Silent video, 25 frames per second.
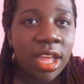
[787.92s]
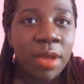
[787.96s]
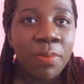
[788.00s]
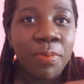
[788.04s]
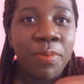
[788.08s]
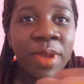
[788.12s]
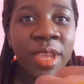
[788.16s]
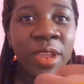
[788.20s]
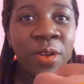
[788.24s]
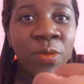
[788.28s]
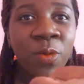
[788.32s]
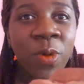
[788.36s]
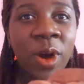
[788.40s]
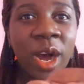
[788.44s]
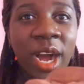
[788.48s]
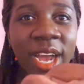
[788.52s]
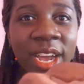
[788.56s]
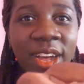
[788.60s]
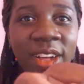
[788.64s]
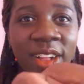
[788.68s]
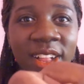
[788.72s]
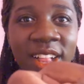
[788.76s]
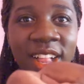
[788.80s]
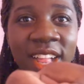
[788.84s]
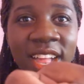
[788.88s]

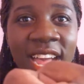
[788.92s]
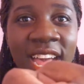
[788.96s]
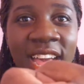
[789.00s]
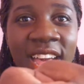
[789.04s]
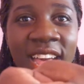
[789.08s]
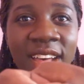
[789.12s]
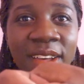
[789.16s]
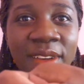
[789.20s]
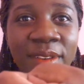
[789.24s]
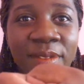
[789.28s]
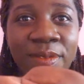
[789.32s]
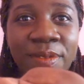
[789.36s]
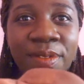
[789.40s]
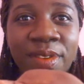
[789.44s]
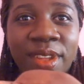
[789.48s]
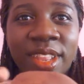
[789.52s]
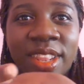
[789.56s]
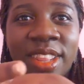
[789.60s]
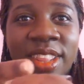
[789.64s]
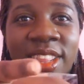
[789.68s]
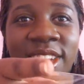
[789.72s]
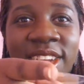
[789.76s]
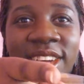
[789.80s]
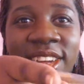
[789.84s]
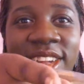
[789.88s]
Meanwhile, I have
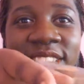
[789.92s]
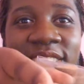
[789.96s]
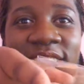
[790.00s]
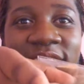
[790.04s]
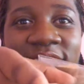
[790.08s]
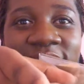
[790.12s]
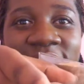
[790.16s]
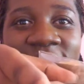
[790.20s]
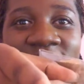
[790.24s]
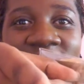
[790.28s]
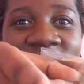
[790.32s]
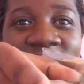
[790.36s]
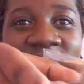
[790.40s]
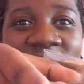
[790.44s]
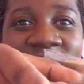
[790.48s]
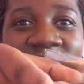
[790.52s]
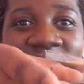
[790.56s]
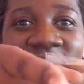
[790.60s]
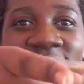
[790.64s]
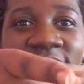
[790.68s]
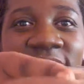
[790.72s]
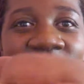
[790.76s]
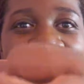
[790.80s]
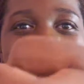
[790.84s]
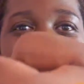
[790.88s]
the
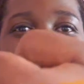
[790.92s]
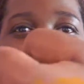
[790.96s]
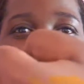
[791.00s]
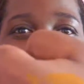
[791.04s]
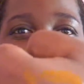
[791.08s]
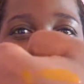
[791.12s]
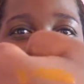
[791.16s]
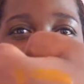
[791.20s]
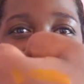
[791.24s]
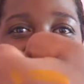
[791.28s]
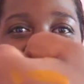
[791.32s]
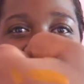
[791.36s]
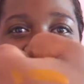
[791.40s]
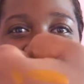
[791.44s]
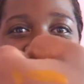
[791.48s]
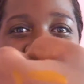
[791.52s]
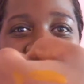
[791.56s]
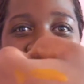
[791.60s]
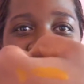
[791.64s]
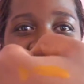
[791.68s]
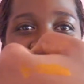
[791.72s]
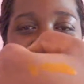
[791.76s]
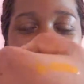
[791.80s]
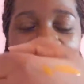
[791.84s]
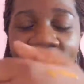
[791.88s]
the lip tint
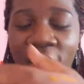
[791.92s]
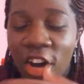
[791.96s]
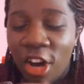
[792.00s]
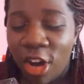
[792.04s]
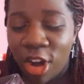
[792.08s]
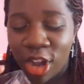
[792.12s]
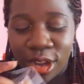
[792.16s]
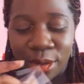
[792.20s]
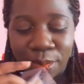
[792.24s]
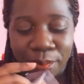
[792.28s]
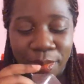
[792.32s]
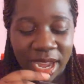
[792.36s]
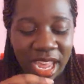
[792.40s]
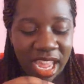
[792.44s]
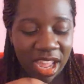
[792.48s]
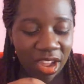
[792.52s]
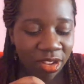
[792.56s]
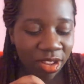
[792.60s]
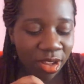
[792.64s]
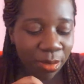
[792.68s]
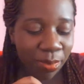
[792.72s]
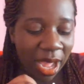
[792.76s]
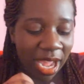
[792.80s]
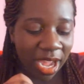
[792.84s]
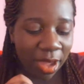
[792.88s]
drying on my on
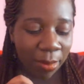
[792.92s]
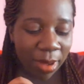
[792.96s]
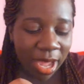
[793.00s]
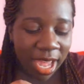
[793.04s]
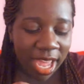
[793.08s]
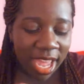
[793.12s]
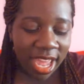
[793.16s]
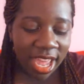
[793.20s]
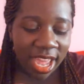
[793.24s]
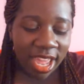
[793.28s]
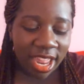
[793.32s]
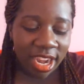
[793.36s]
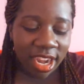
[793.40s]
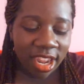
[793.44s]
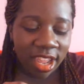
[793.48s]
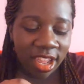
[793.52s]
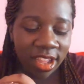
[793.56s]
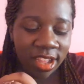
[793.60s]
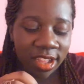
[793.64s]
the back of my hand.